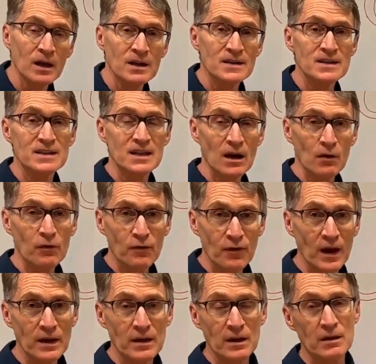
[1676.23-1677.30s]

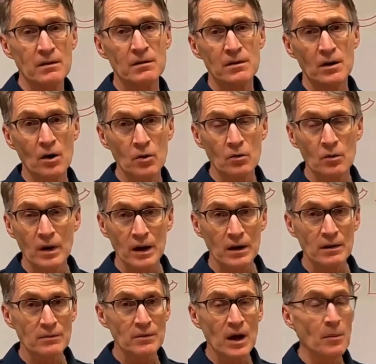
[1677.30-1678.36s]
self-funded,
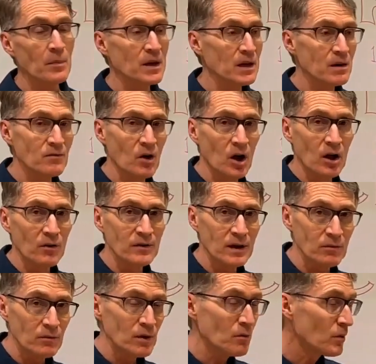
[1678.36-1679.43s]
no company involved,
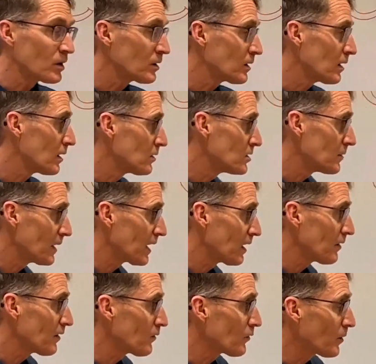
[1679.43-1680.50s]
and we weren't doing
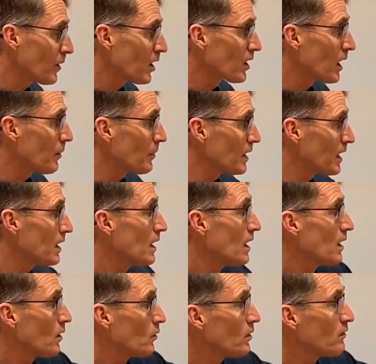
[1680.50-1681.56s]
anything from our company,
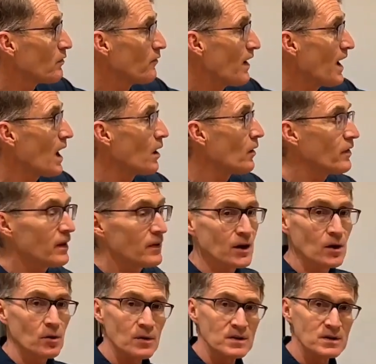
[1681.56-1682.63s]
we found that
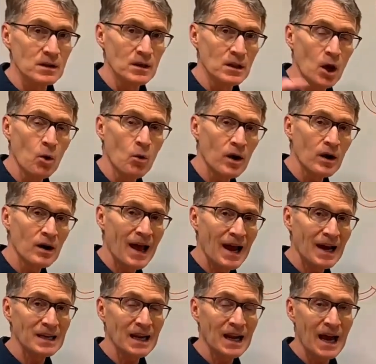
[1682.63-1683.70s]
there was lower
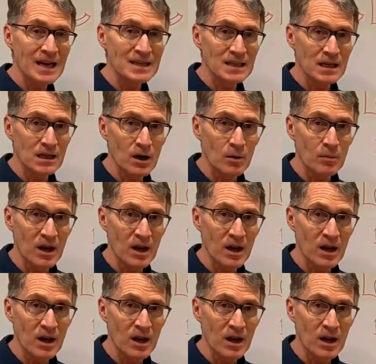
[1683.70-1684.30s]
lactic acid in our